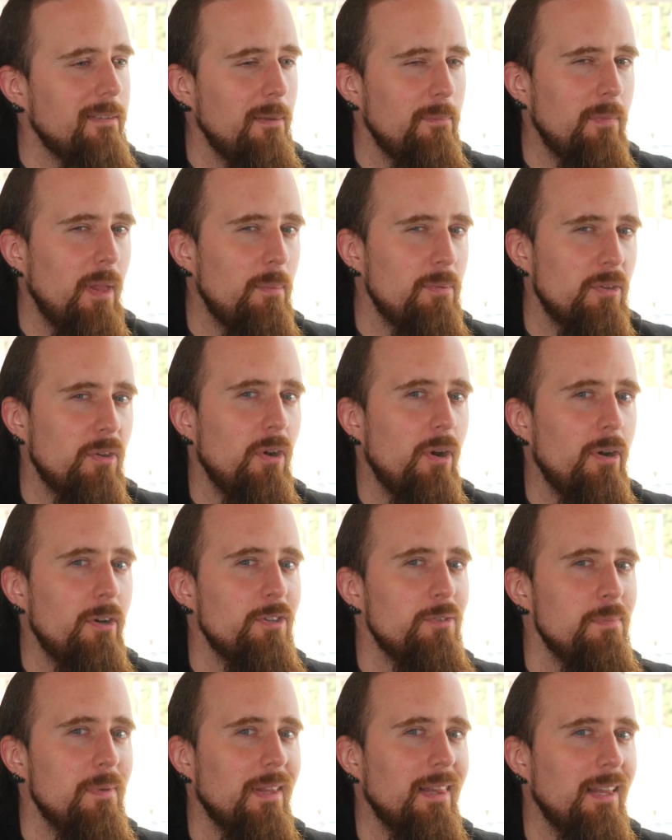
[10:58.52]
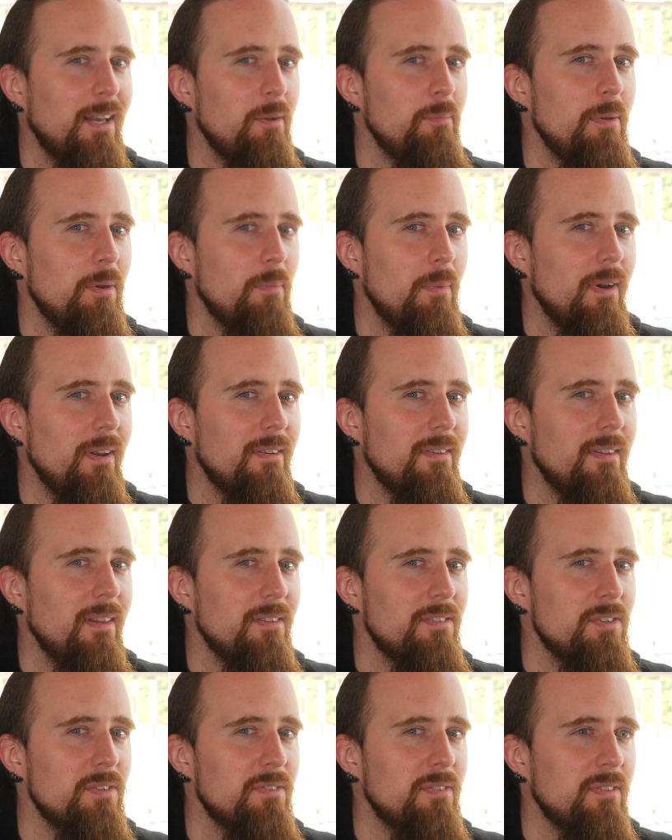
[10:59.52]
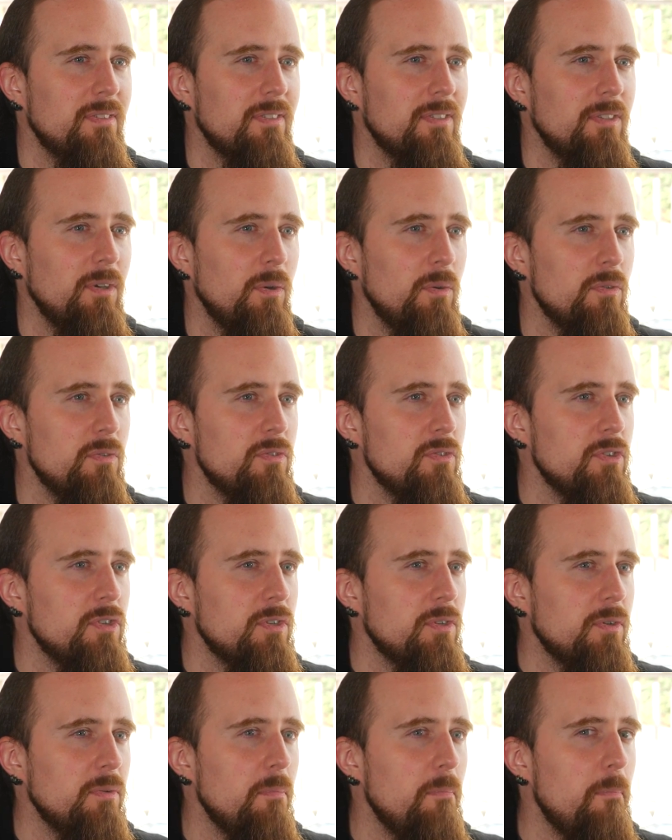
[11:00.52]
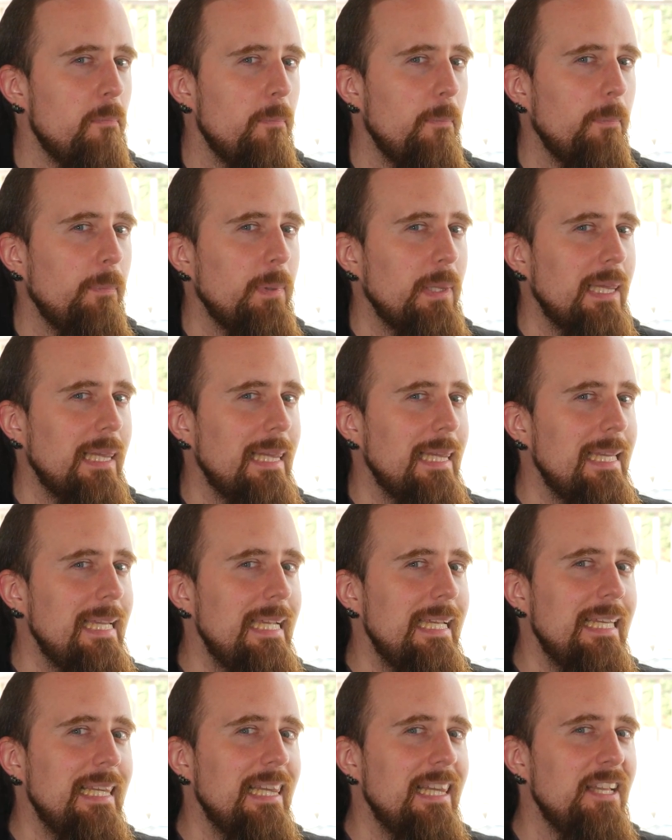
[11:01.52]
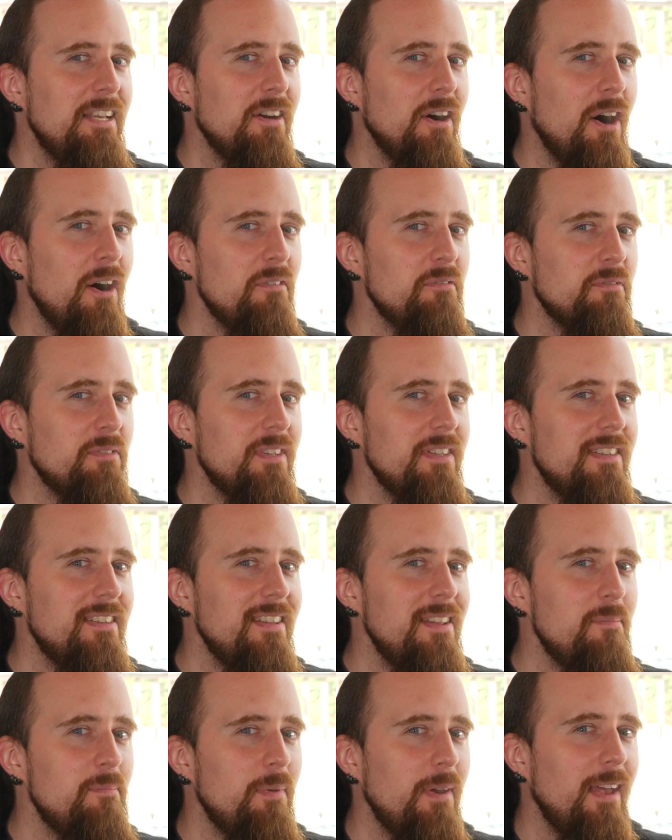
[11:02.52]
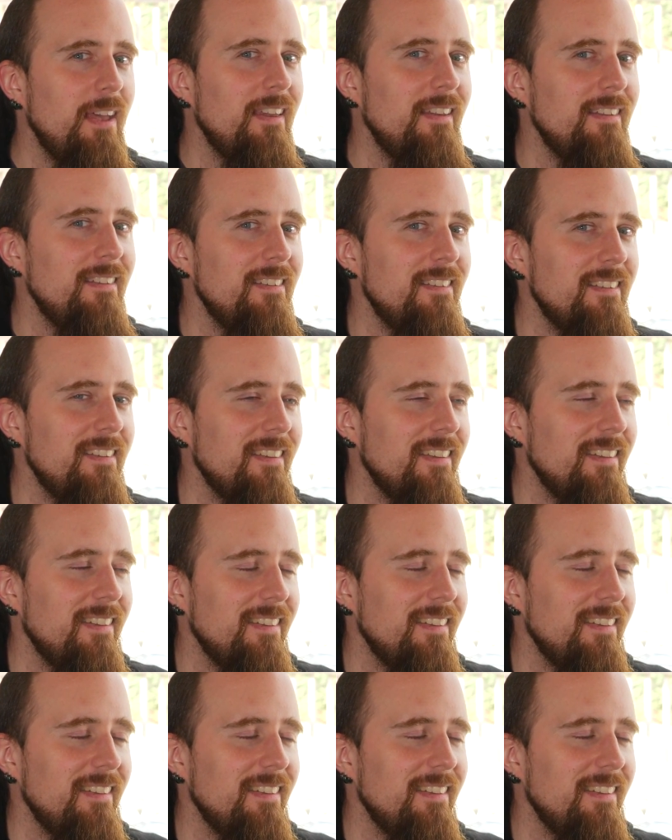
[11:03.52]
sometimes it irks me a little bit when it just goes completely off the deep end.